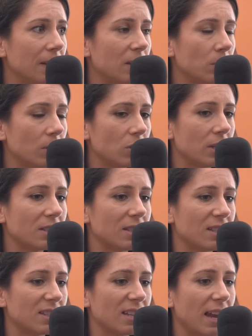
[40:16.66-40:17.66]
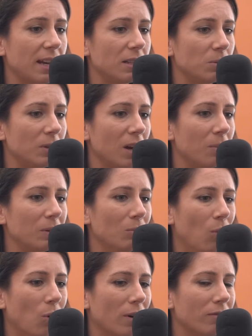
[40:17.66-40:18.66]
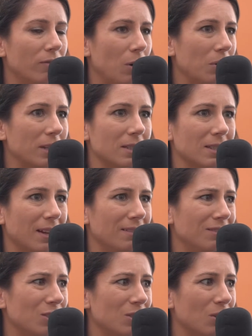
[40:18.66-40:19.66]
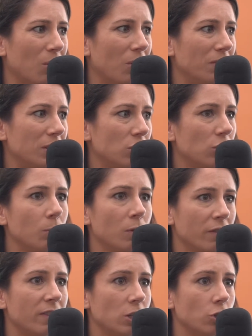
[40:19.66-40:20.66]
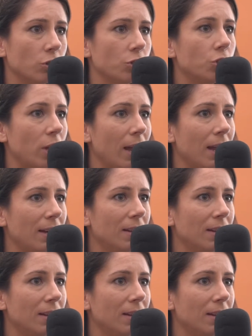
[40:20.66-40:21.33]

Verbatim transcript: especially as the society is becoming more focused on just all the superficial shit,